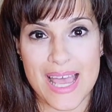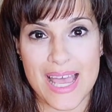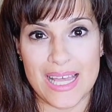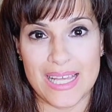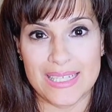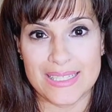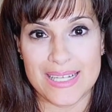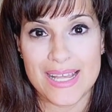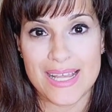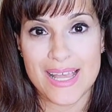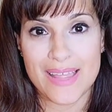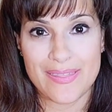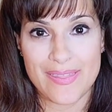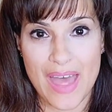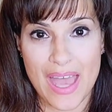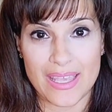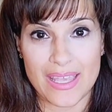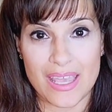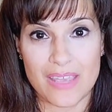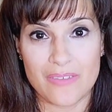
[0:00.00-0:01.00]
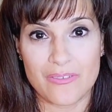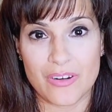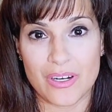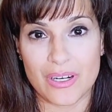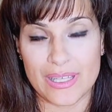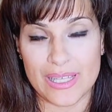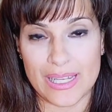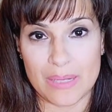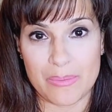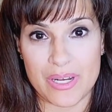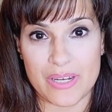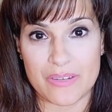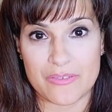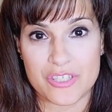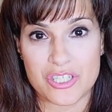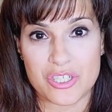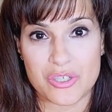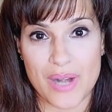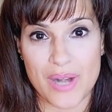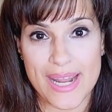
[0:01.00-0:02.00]
And that gave her a little bit of
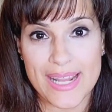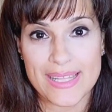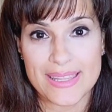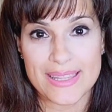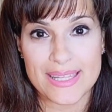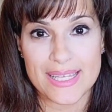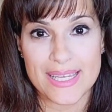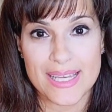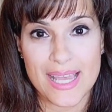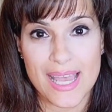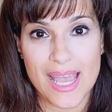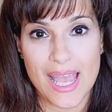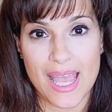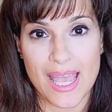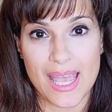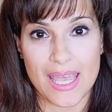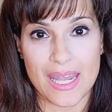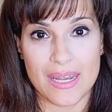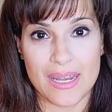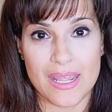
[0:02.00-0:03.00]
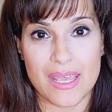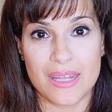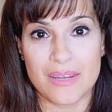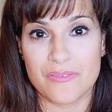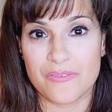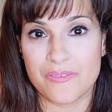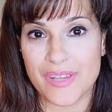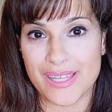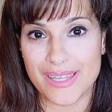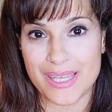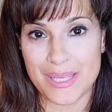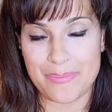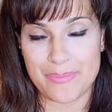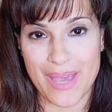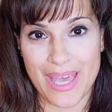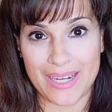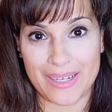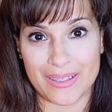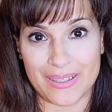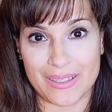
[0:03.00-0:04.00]
strength and in feeling
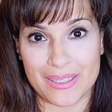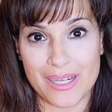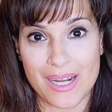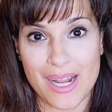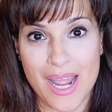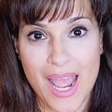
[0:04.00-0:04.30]
better.